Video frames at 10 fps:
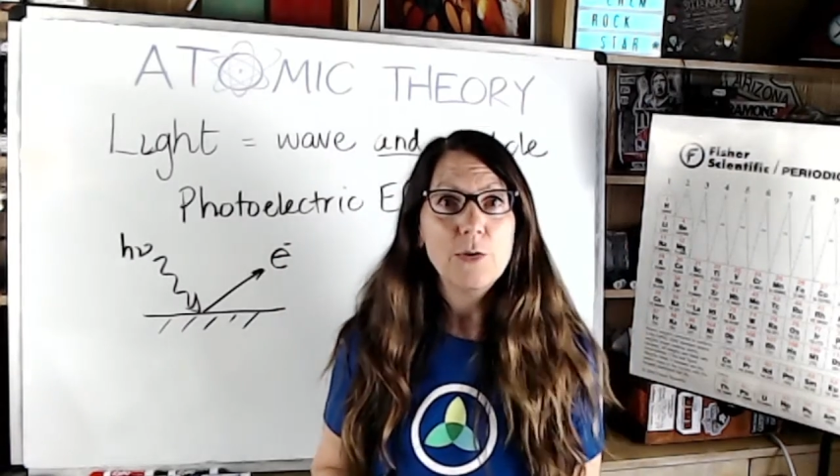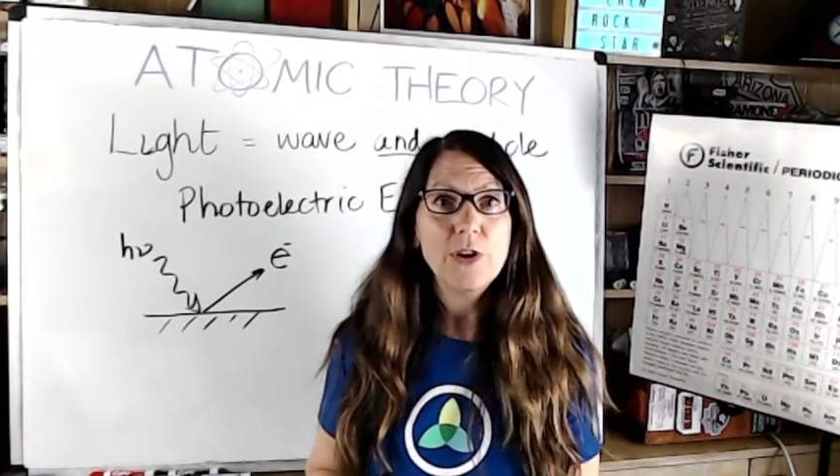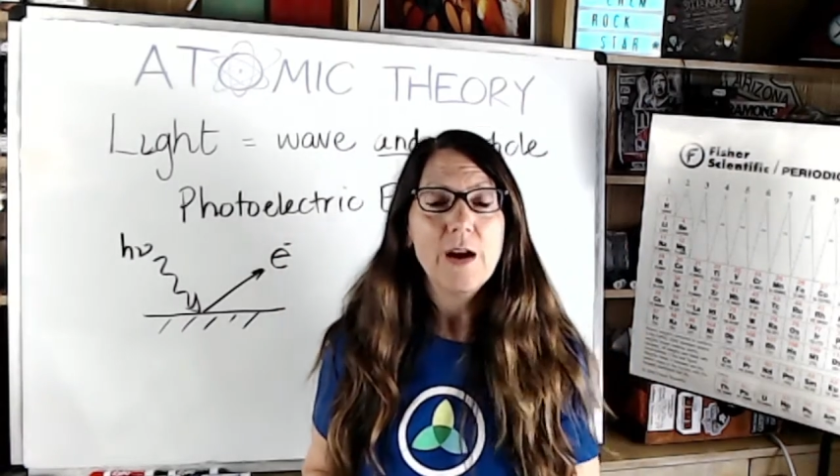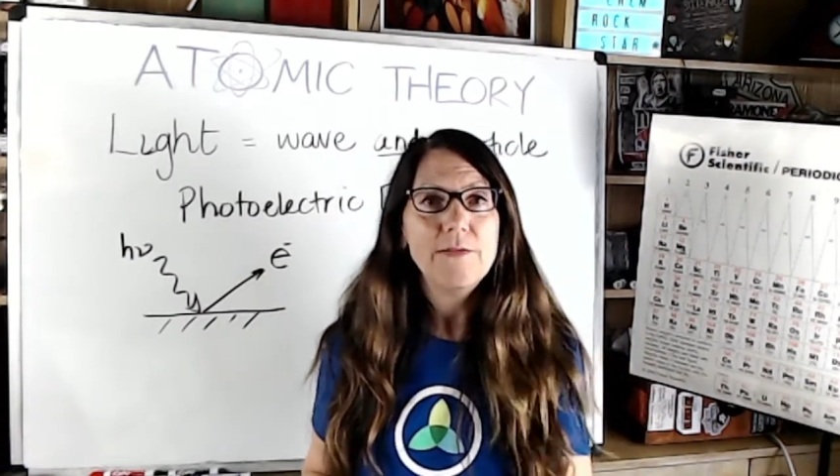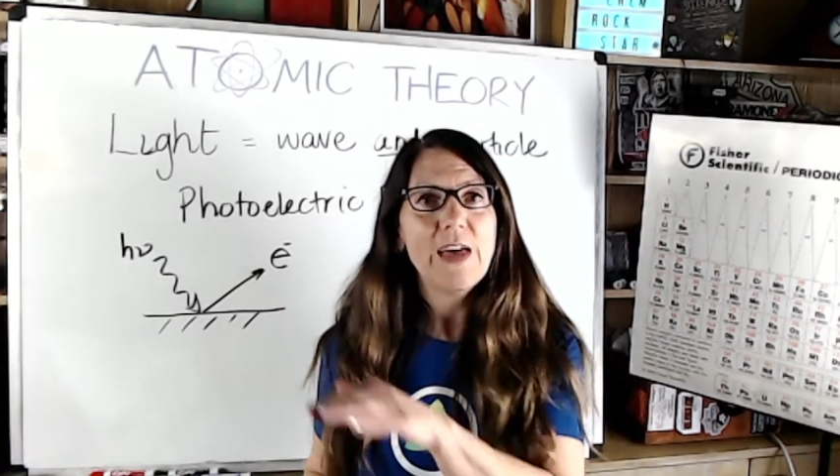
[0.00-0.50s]

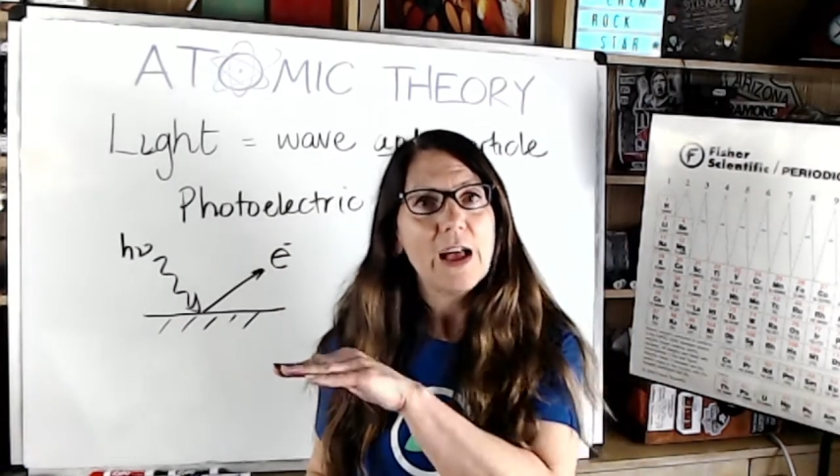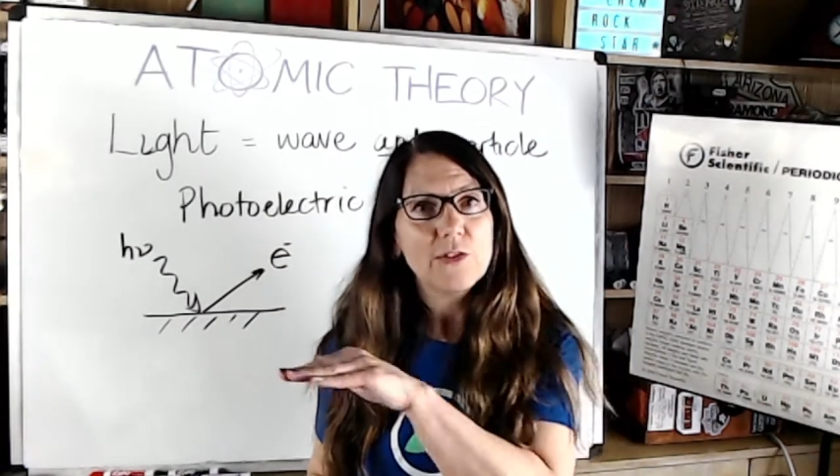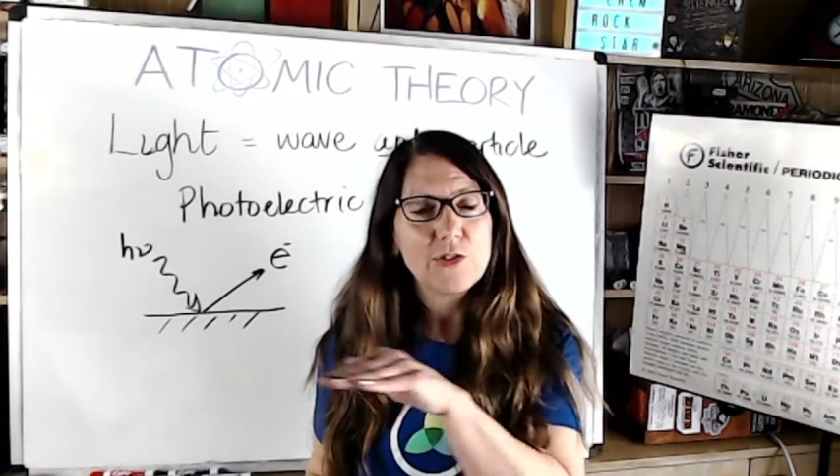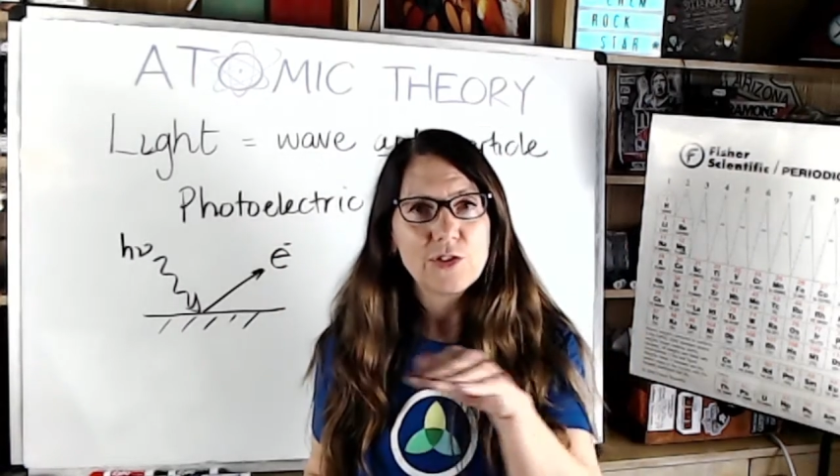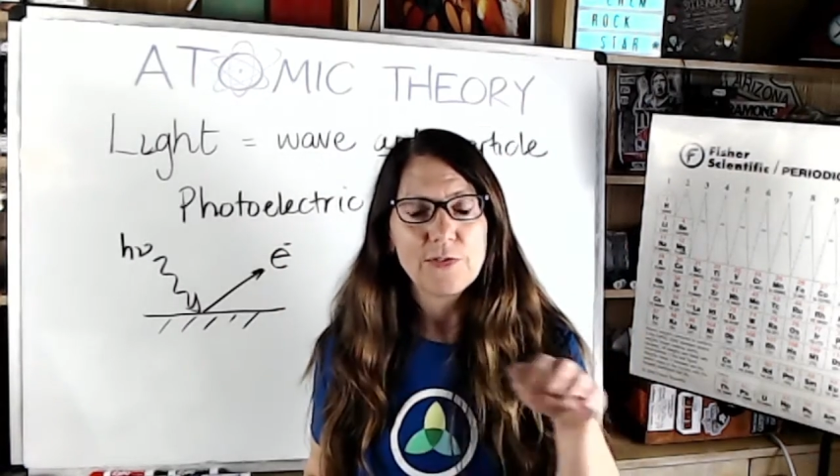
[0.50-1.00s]
out of
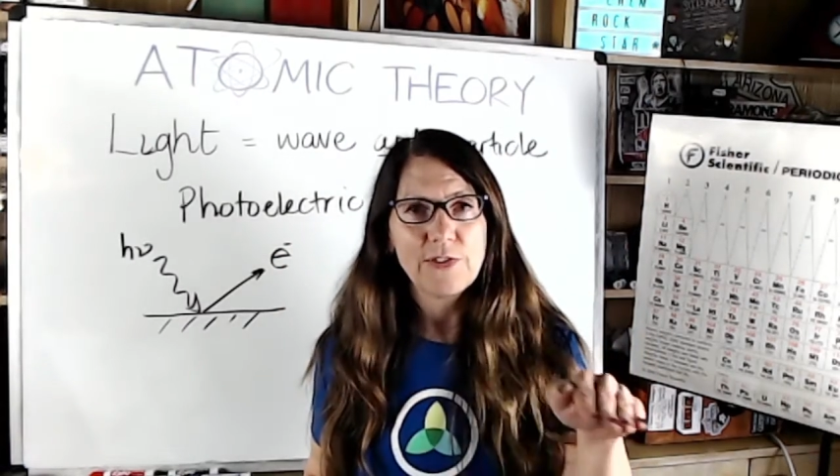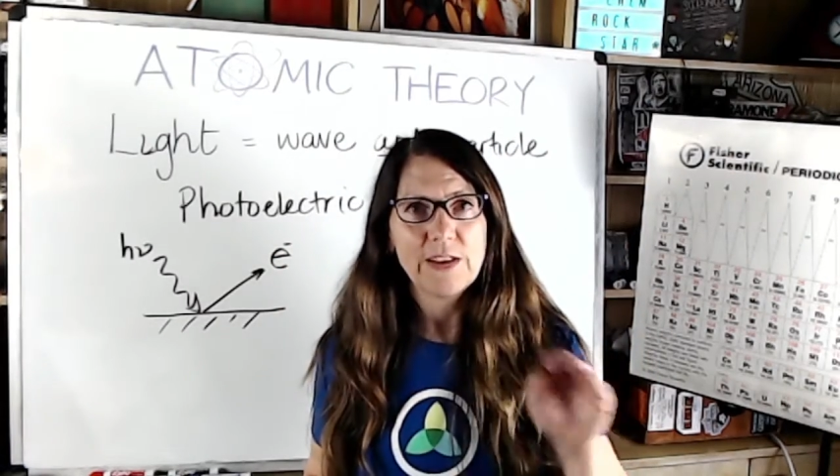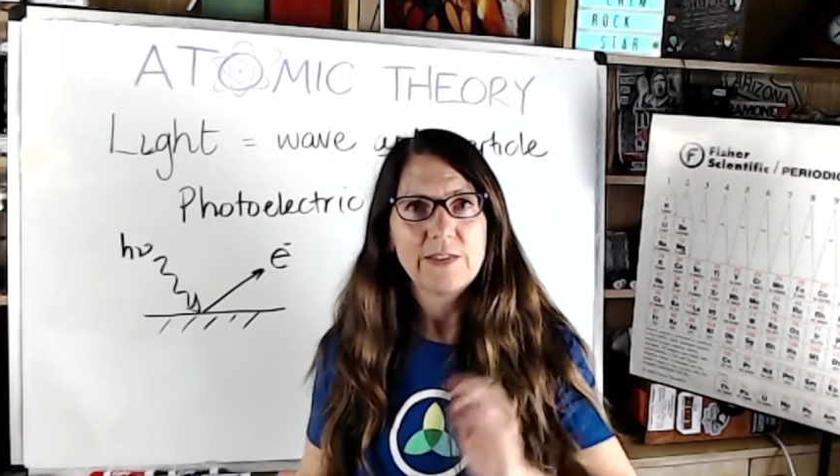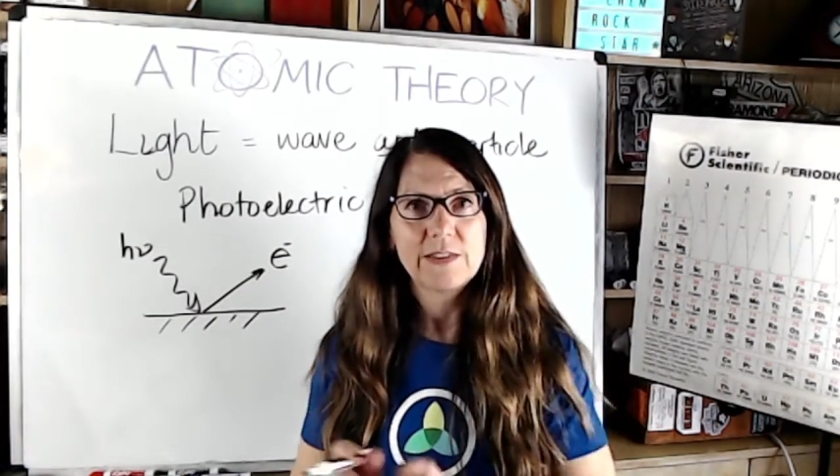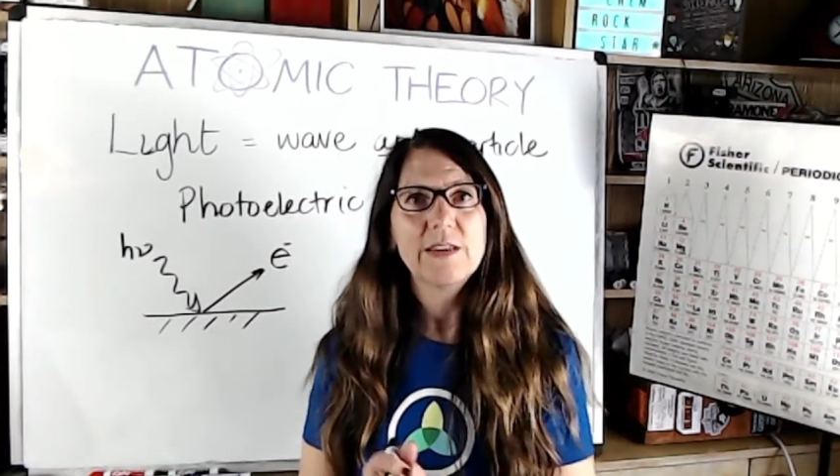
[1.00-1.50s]
that
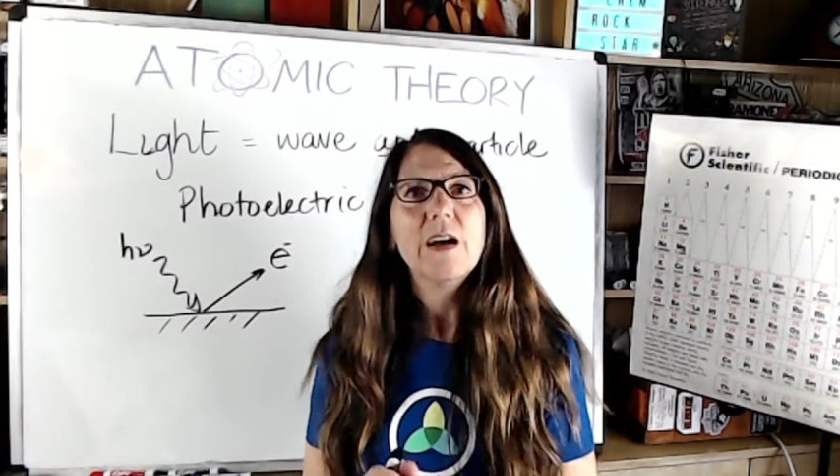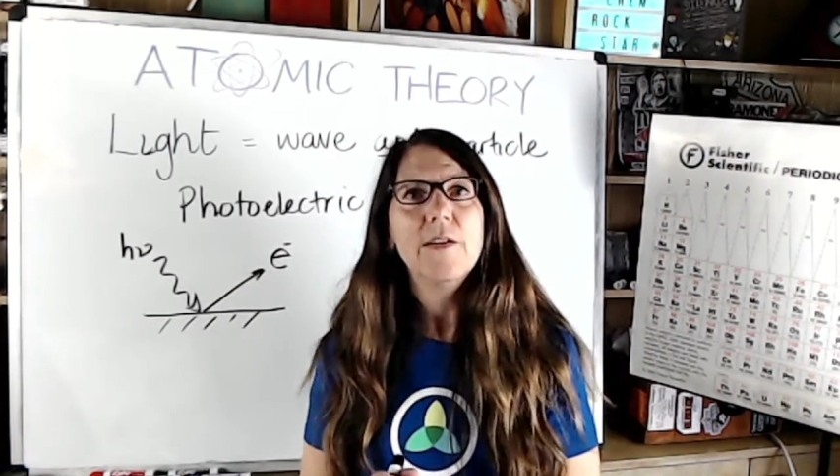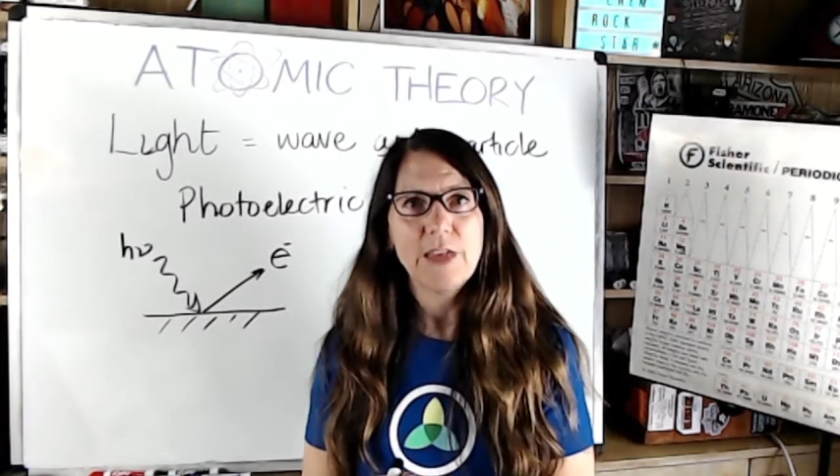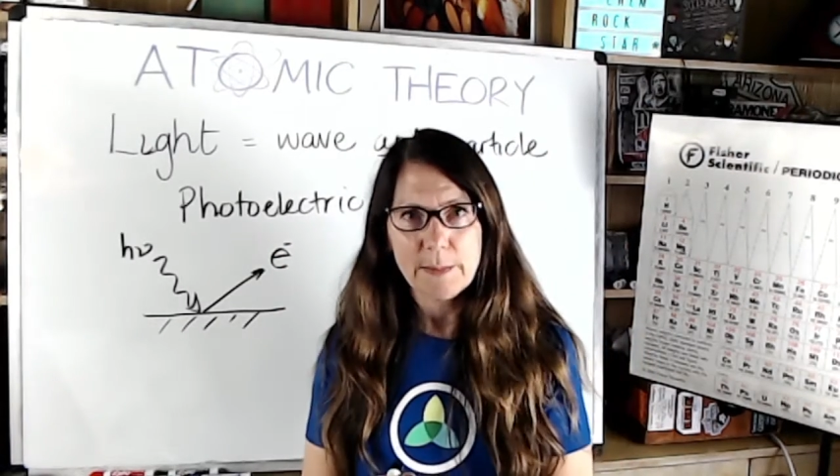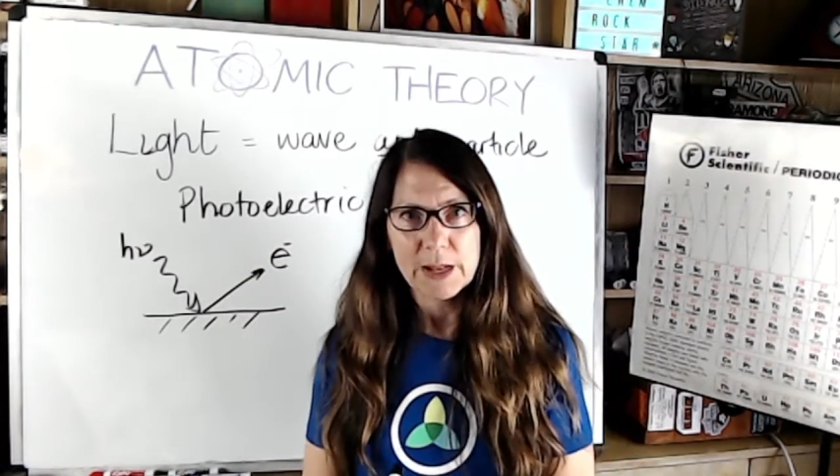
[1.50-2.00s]
surface
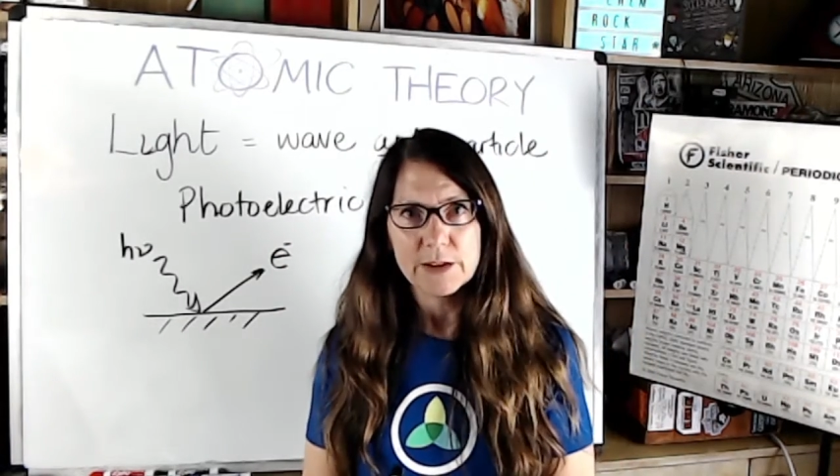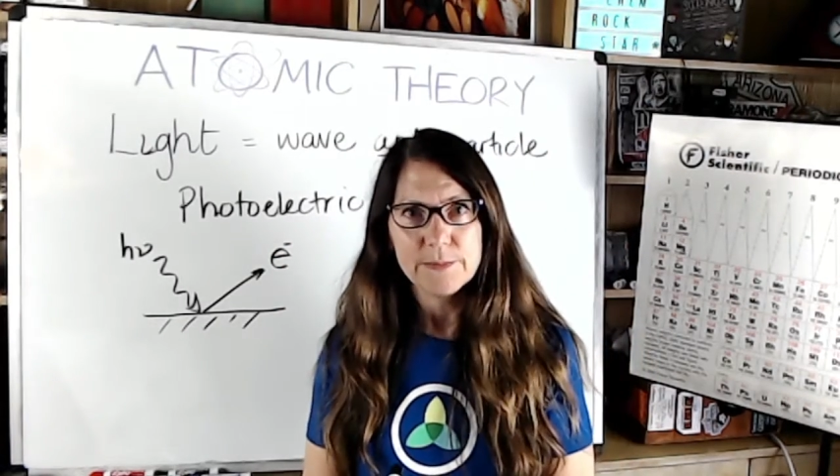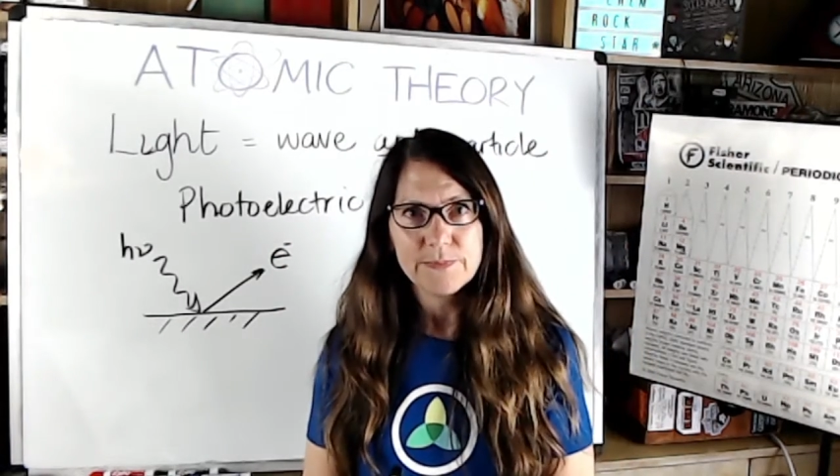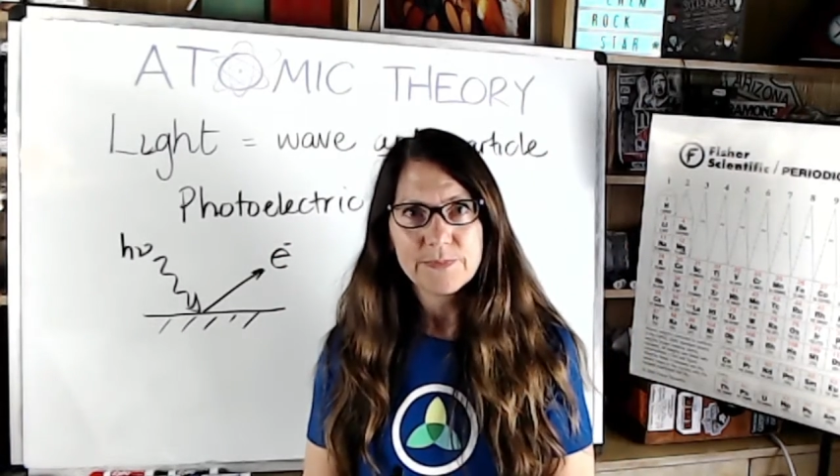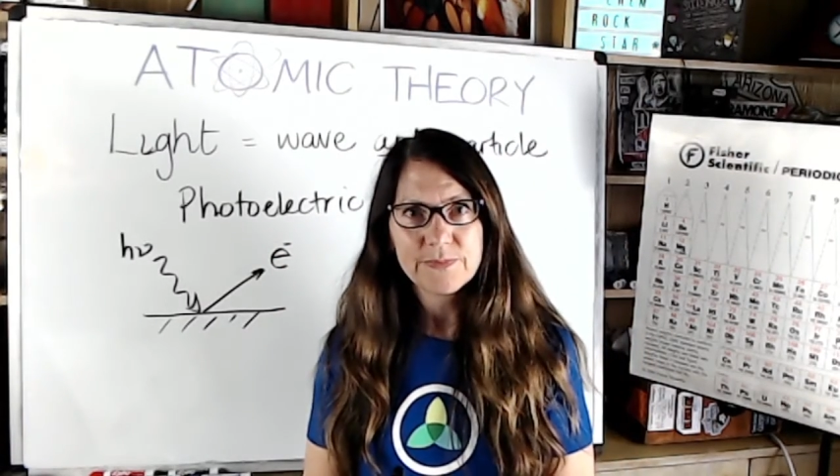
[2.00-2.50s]
of that metal.